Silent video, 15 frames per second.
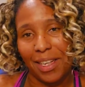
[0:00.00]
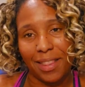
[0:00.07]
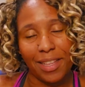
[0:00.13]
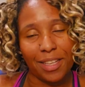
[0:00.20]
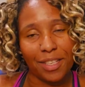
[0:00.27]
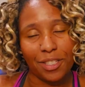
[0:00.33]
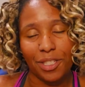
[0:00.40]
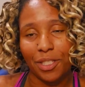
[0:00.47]
And
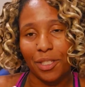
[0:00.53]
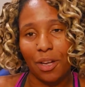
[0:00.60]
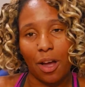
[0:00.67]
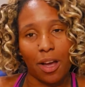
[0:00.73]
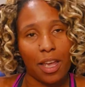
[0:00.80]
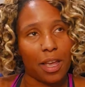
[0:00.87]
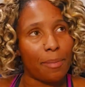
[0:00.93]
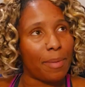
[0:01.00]
then she's
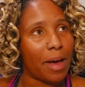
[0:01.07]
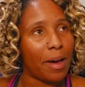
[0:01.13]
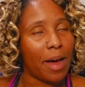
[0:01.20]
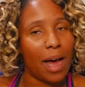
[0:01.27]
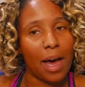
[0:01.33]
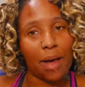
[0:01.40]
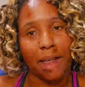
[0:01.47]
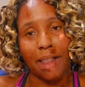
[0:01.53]
talking about
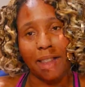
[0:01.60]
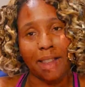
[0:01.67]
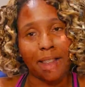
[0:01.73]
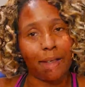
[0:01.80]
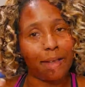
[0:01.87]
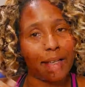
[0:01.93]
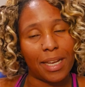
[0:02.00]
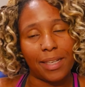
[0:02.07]
how he's
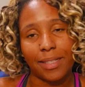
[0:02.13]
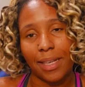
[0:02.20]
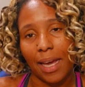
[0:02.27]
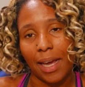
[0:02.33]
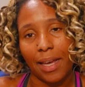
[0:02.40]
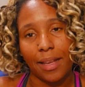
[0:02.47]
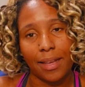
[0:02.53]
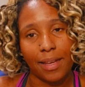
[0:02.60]
still not
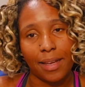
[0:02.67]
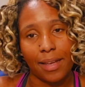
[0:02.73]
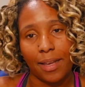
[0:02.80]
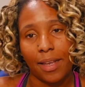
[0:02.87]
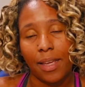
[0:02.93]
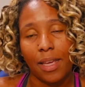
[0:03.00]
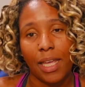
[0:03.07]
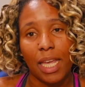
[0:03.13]

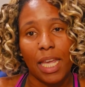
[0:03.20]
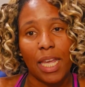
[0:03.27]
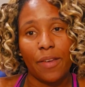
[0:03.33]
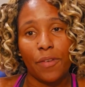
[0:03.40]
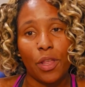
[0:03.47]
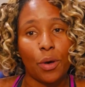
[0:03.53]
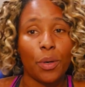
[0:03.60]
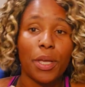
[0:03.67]
dieting,
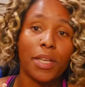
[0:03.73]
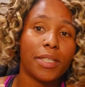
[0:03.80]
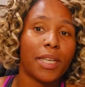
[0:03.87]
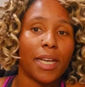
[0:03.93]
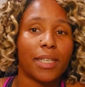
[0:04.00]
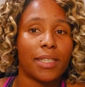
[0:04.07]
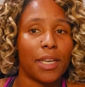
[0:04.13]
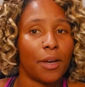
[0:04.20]
even though he
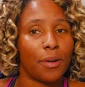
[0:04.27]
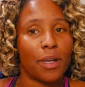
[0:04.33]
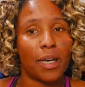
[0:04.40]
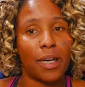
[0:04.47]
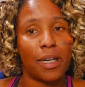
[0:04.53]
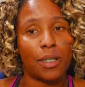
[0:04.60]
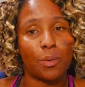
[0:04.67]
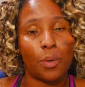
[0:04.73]
takes care of the
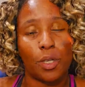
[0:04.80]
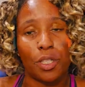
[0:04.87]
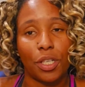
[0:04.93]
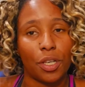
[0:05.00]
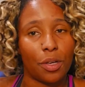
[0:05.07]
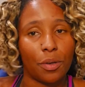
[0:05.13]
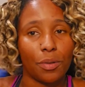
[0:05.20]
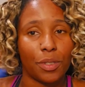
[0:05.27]
kids while she
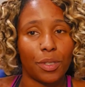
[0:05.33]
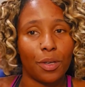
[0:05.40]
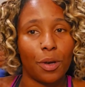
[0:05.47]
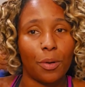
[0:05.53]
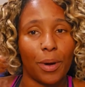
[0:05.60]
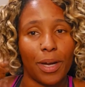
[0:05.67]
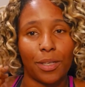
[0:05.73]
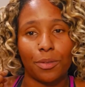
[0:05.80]
can go
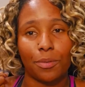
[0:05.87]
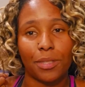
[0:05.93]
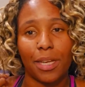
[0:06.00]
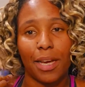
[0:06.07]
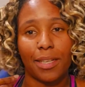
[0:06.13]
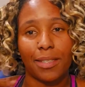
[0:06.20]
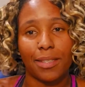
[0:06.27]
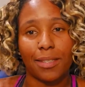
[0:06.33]
go
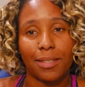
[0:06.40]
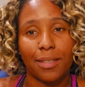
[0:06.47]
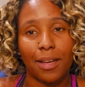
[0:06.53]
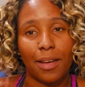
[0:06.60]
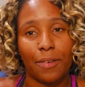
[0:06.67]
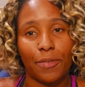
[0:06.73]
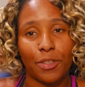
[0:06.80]
exercise and stuff.